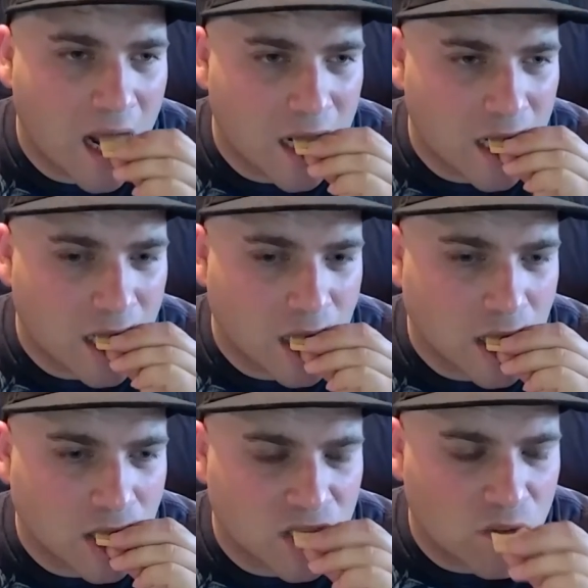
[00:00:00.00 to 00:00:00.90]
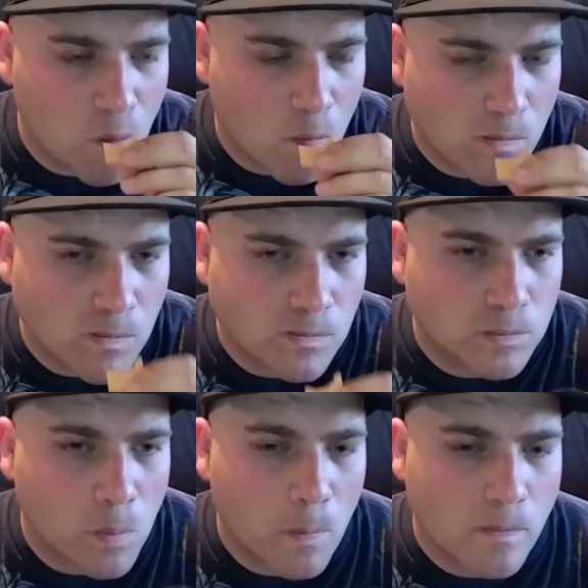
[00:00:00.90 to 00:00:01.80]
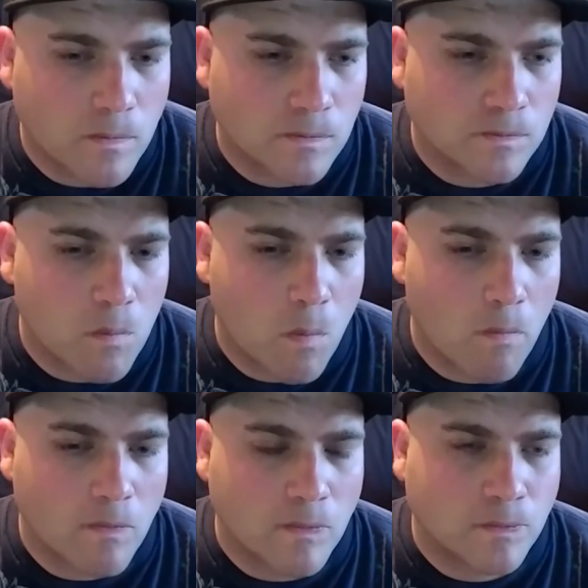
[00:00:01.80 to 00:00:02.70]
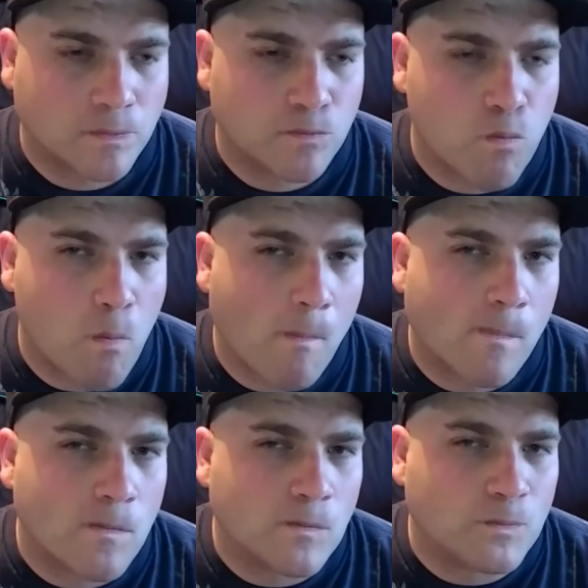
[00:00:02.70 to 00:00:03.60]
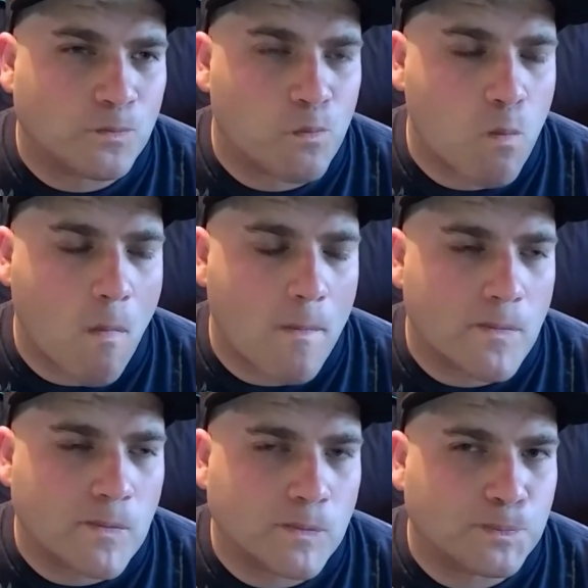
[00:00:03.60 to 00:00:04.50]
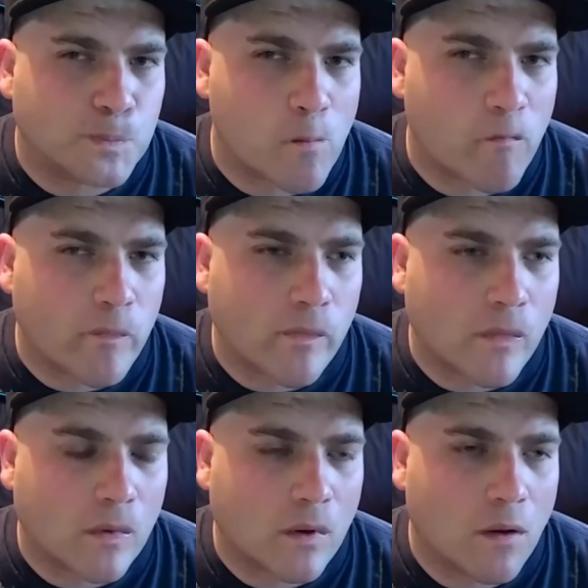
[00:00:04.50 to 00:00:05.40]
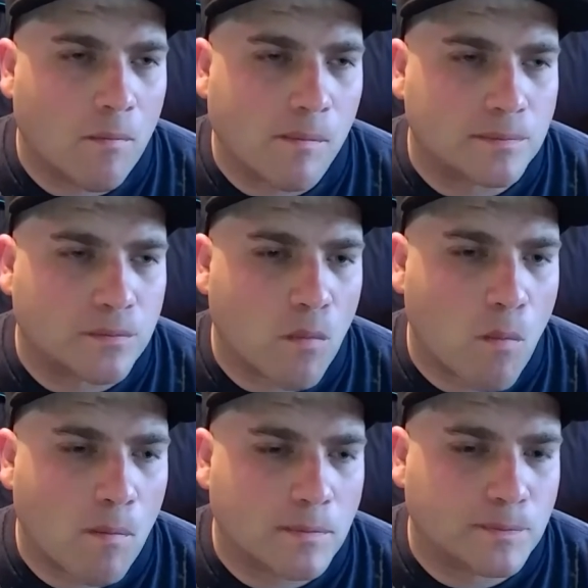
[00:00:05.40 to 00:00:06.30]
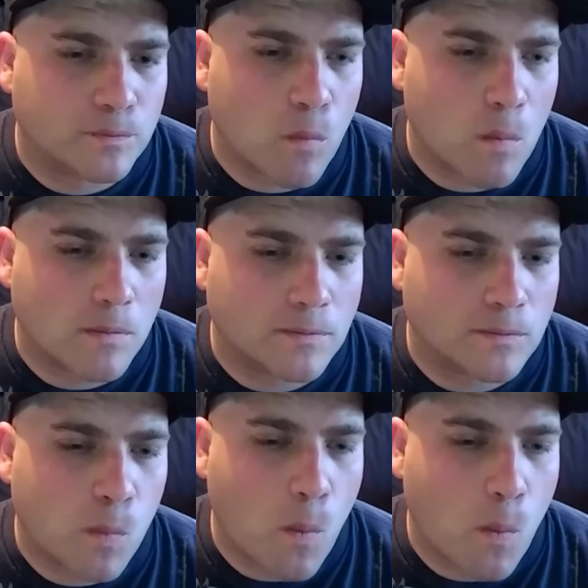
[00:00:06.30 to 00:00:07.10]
[no speech]